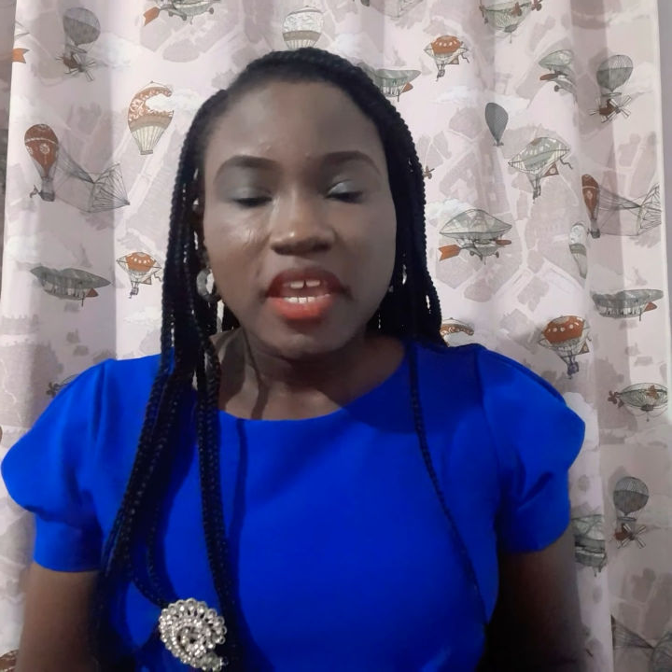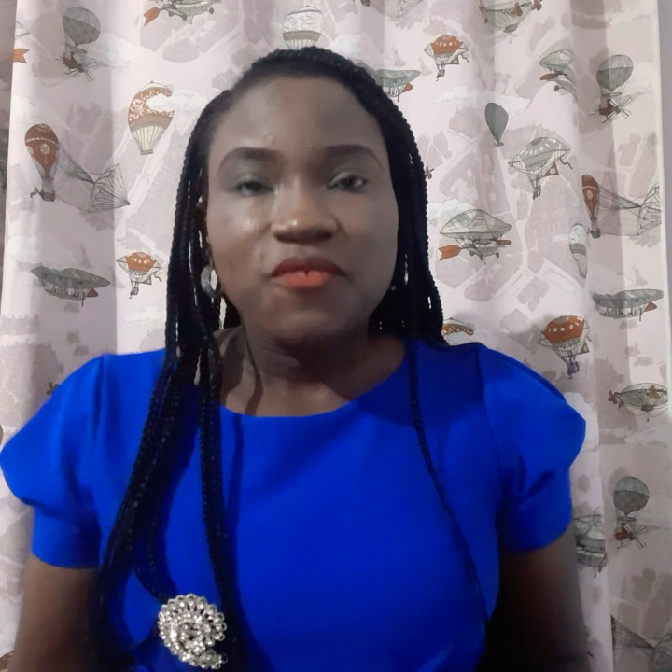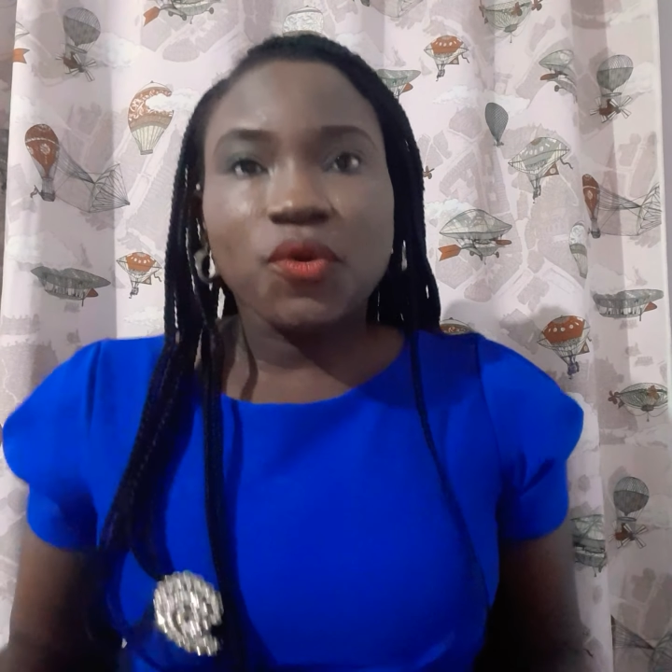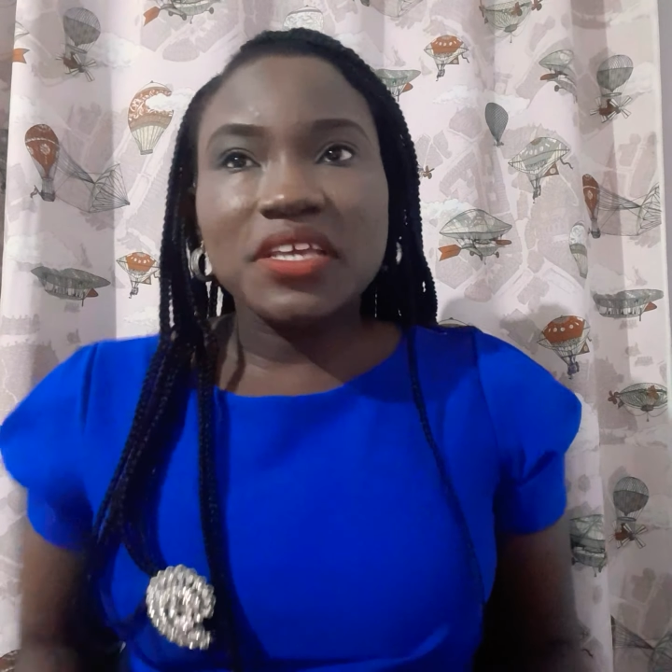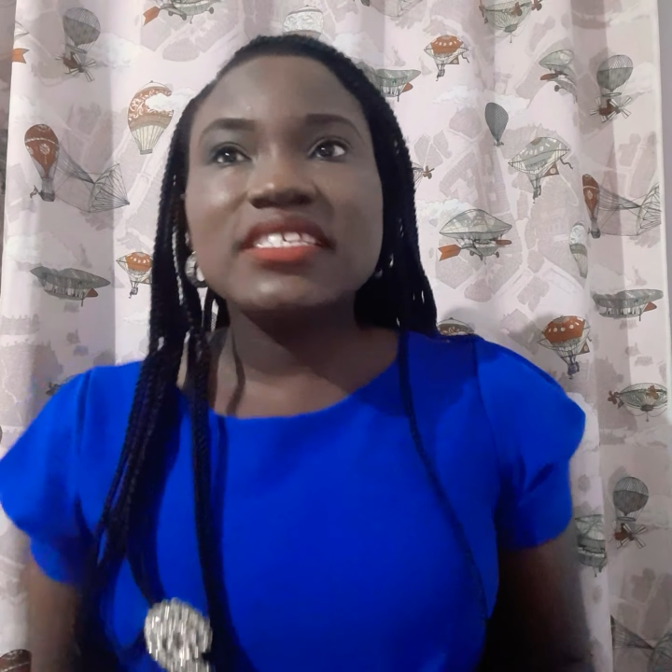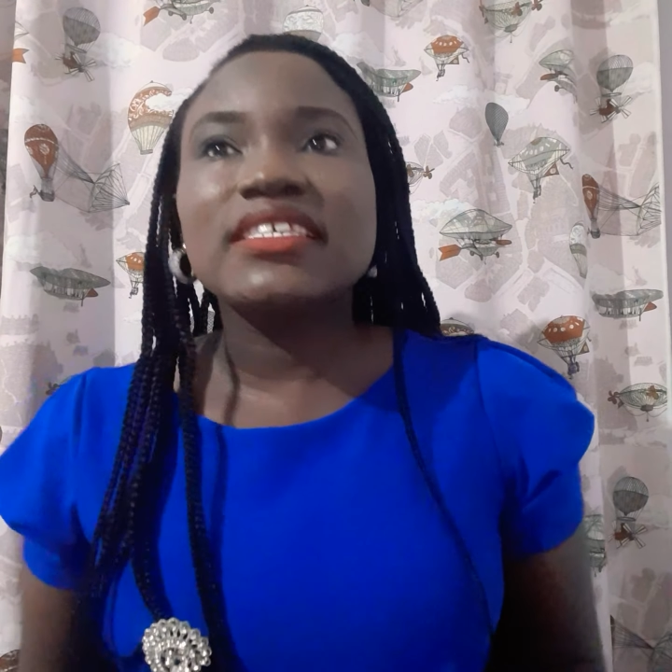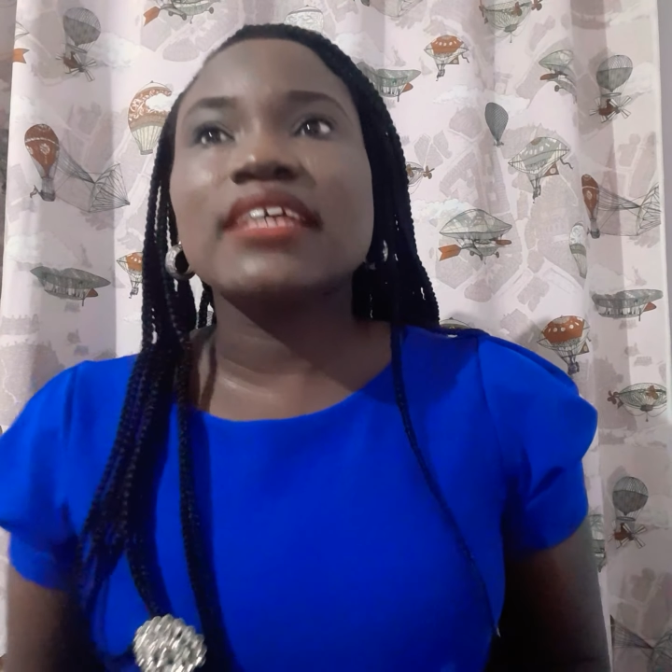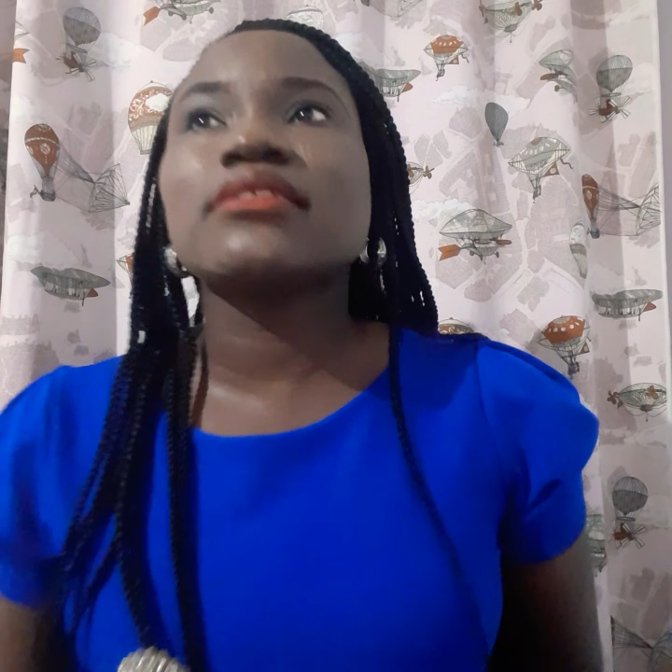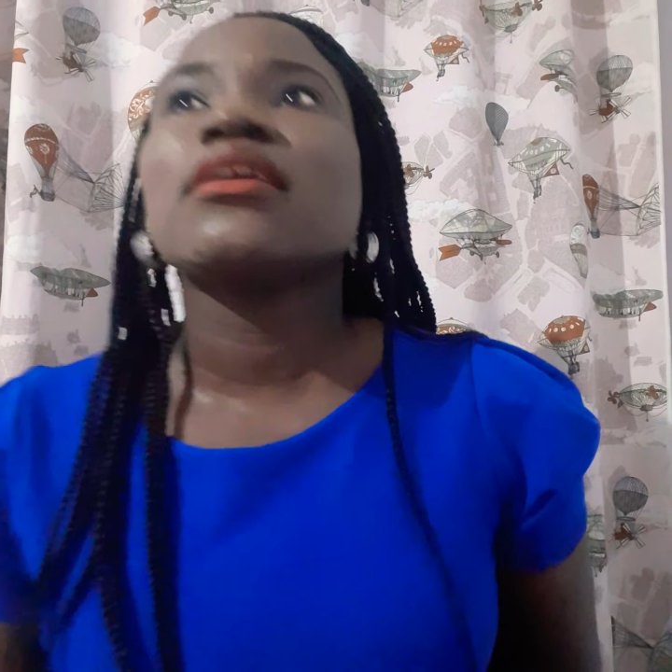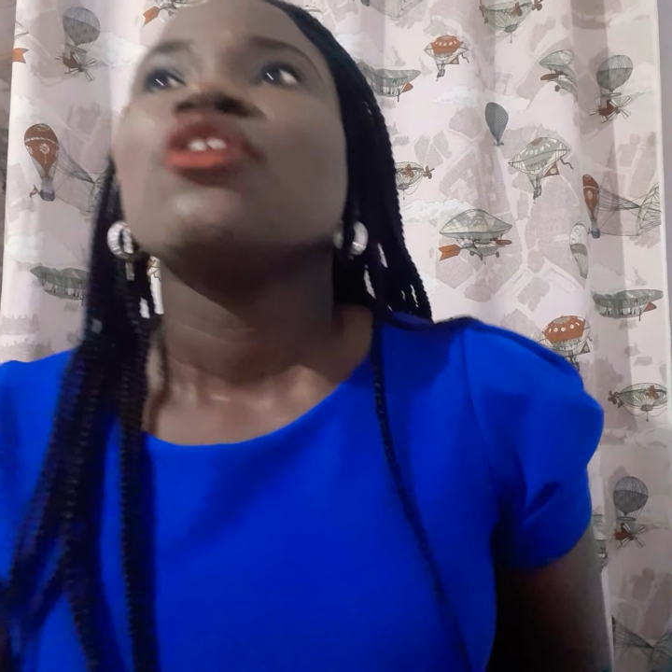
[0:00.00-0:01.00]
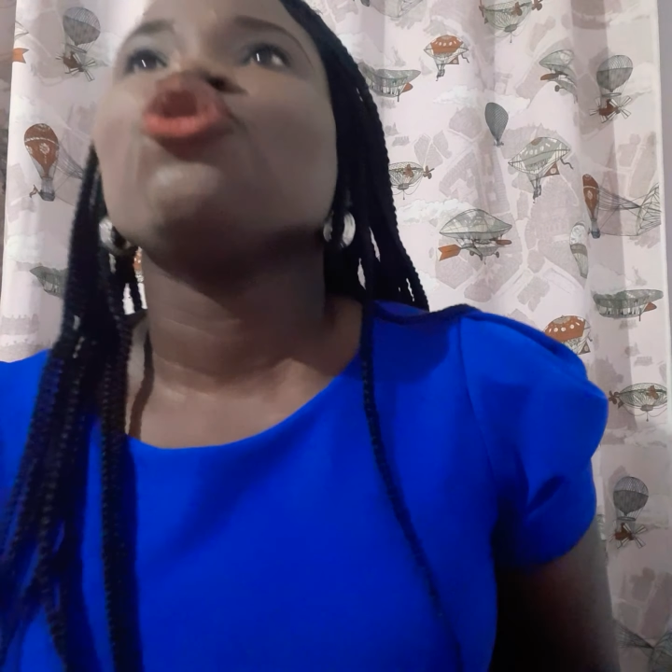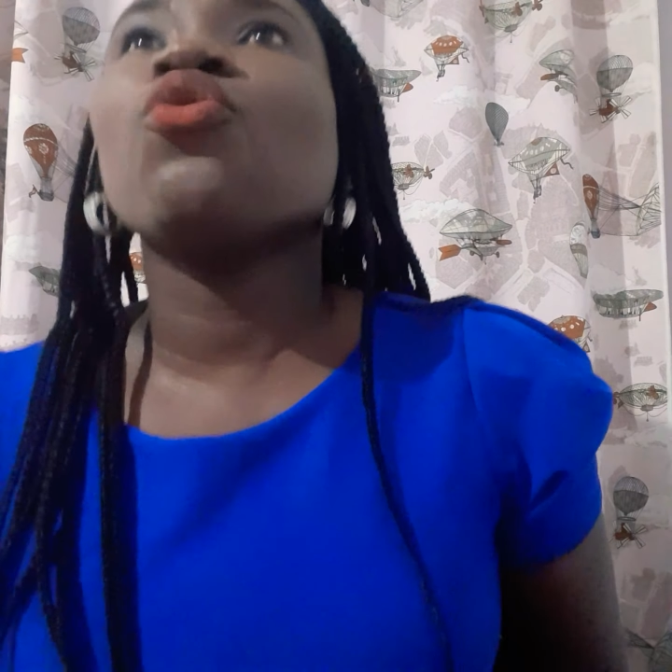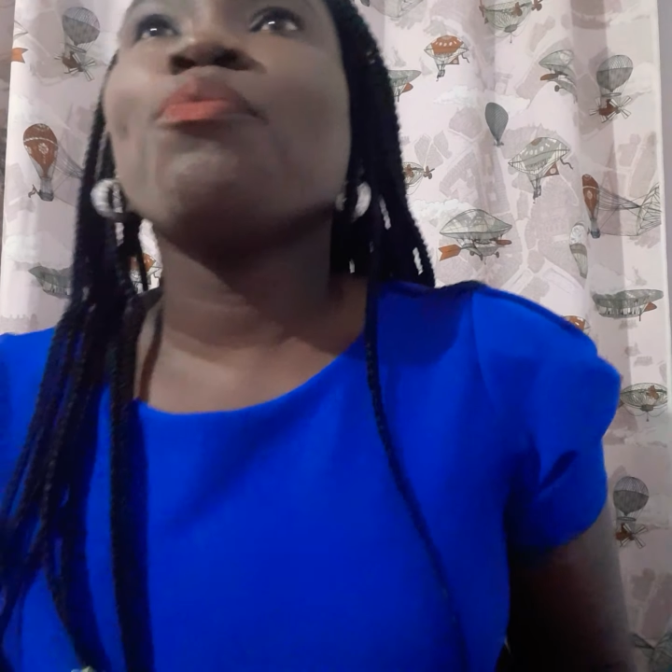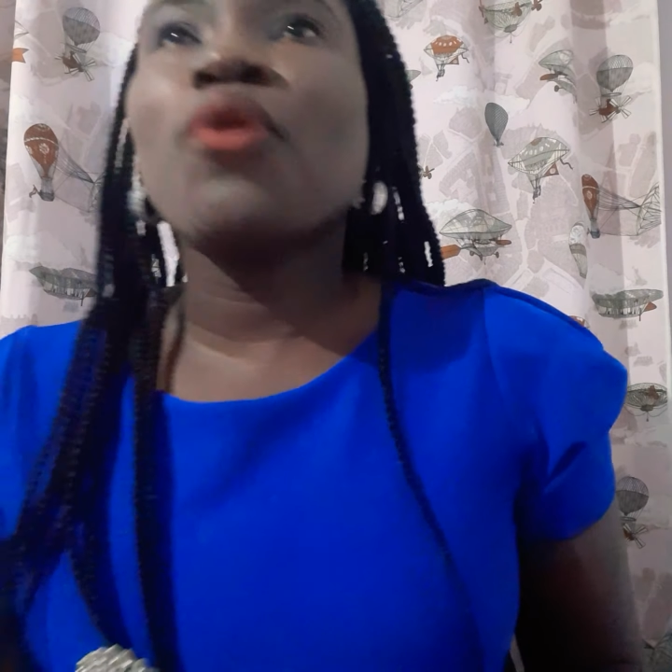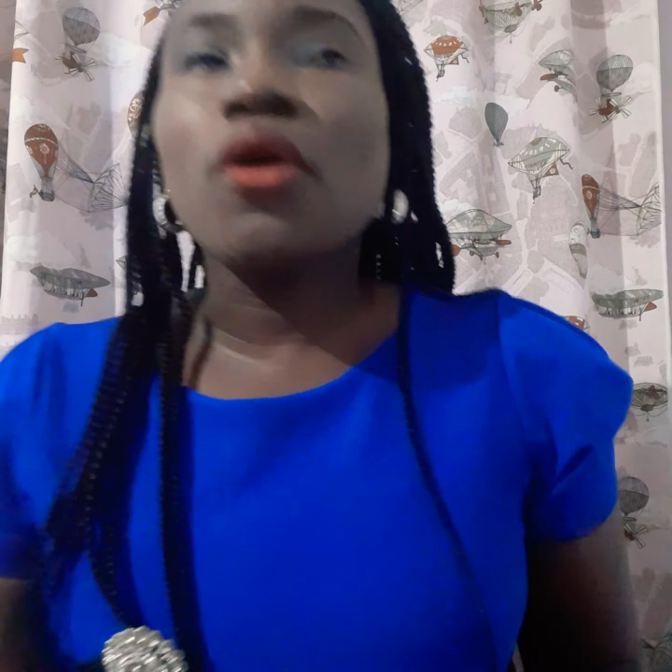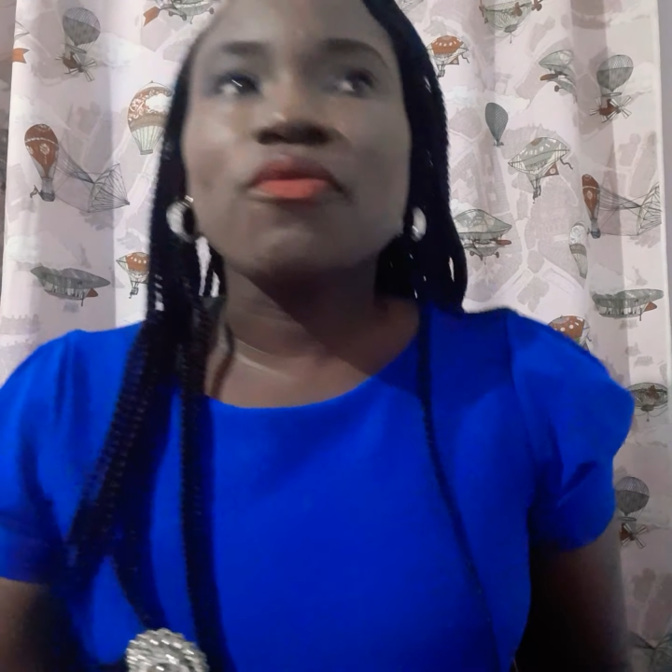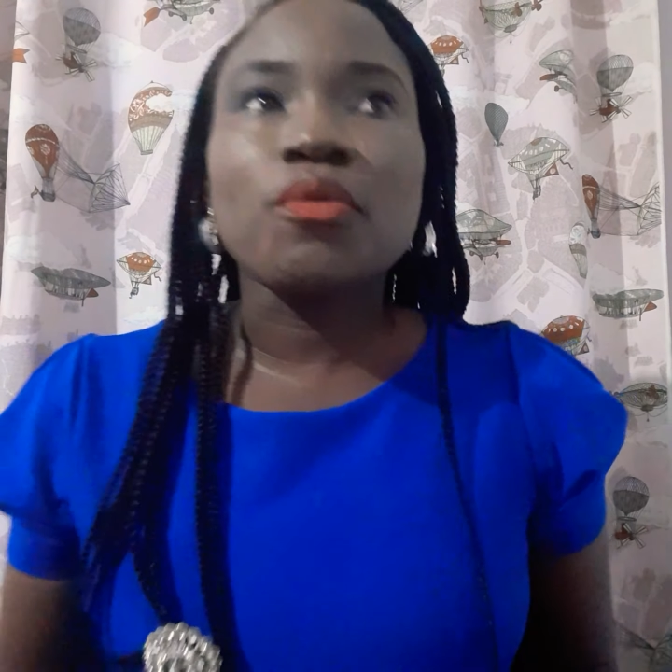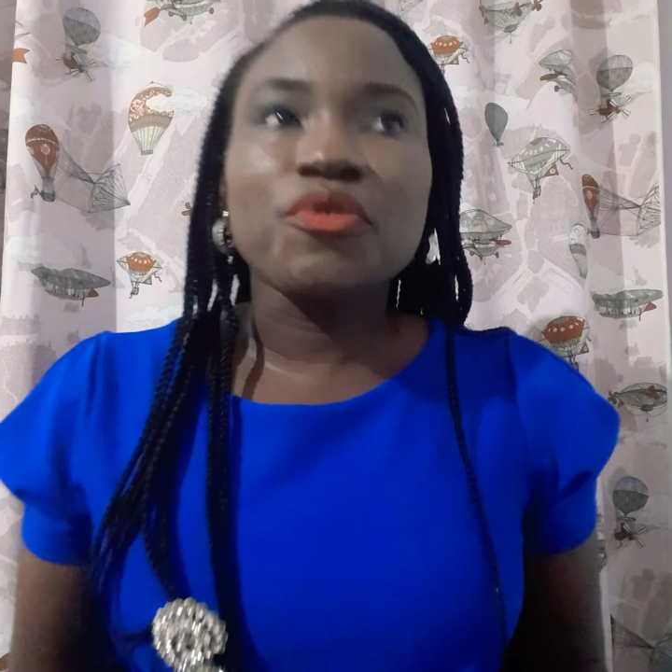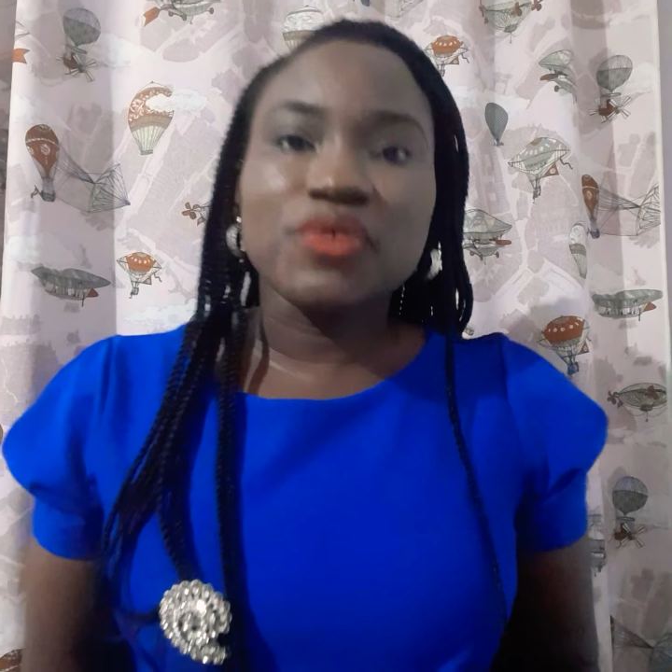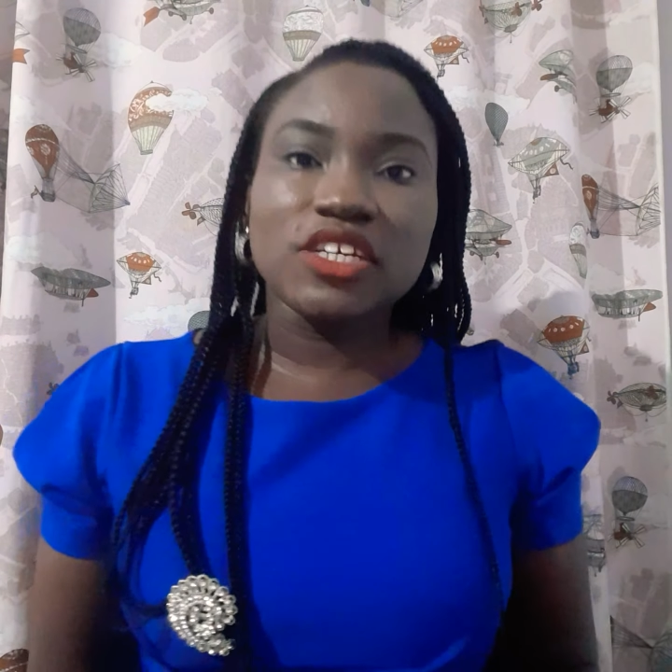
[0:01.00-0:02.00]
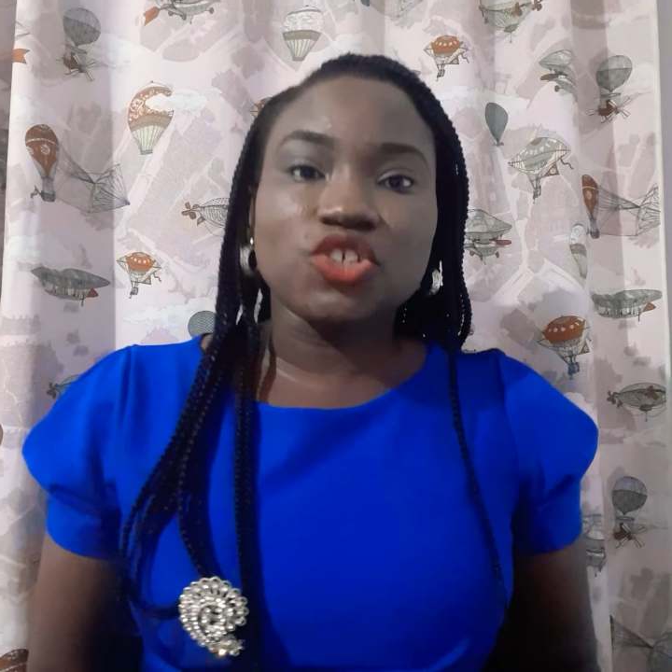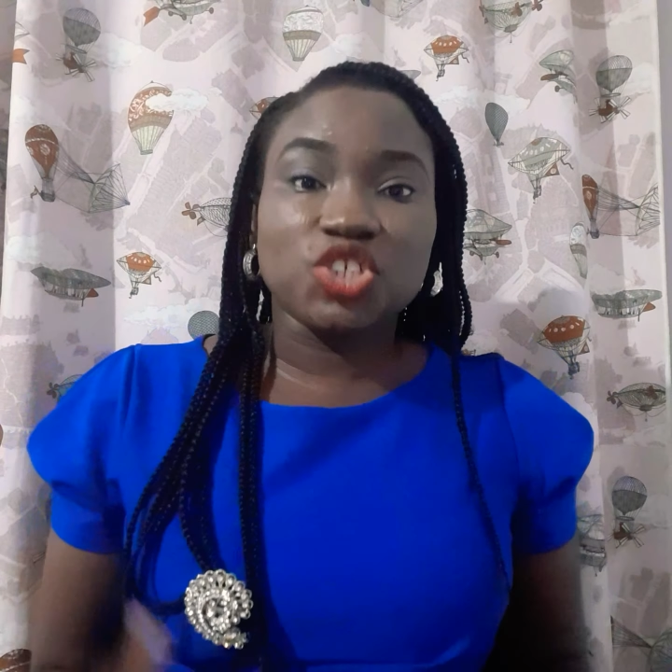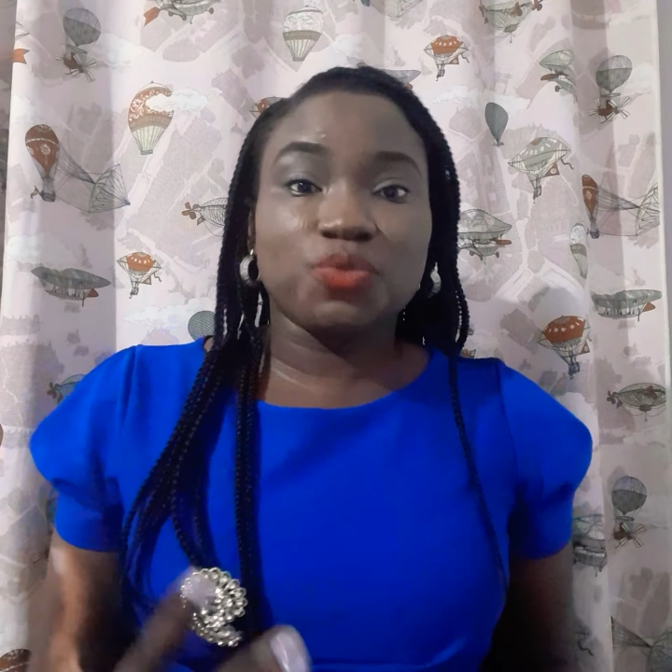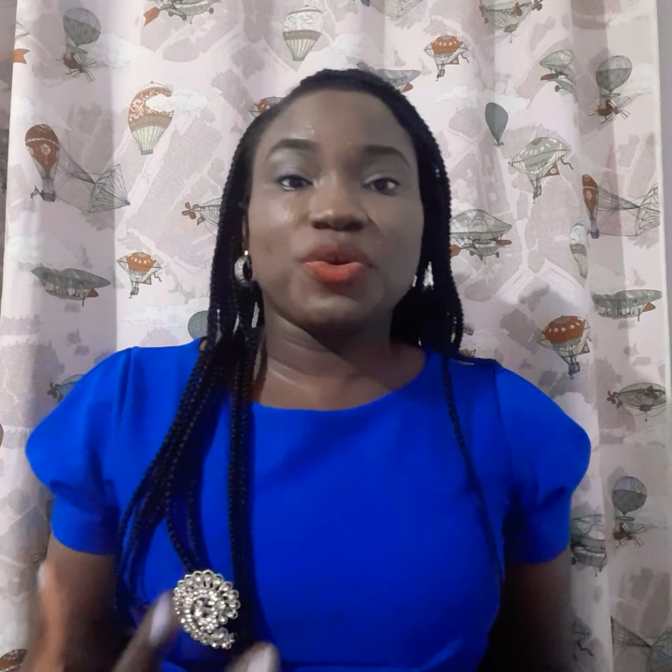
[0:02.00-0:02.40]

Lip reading: For instance, you broke up from a relationship